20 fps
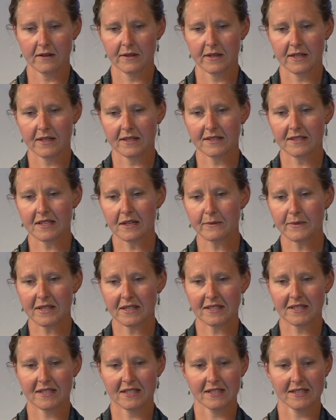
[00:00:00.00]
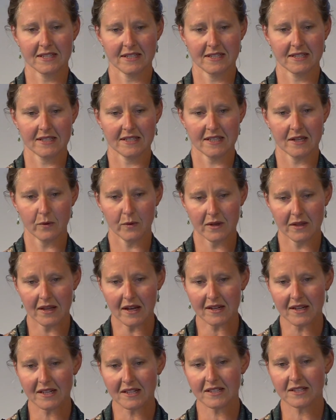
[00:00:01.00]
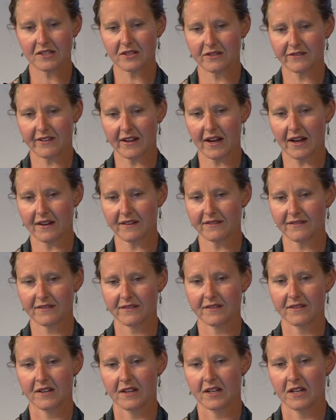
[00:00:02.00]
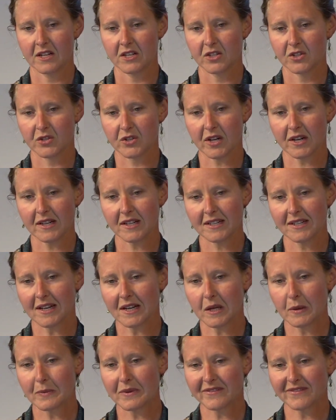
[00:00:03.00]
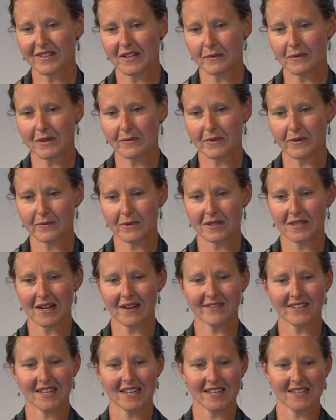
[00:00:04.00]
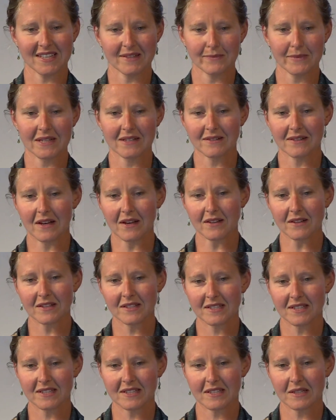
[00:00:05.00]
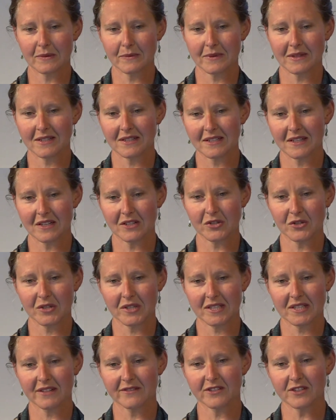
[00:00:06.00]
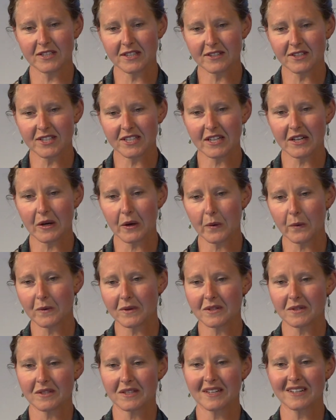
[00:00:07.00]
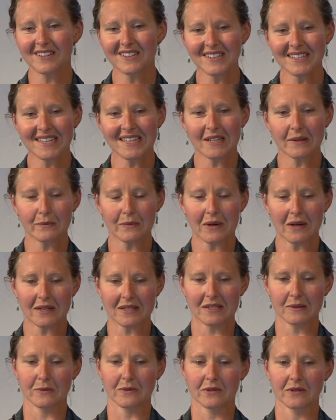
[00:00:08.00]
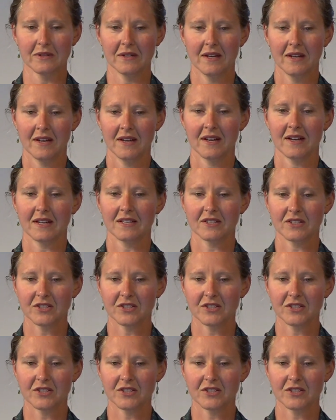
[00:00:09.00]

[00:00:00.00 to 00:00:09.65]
In some instances, they were lucky to survive. Trying to help a family member navigate the mental health system in this country several years ago was nearly impossible, and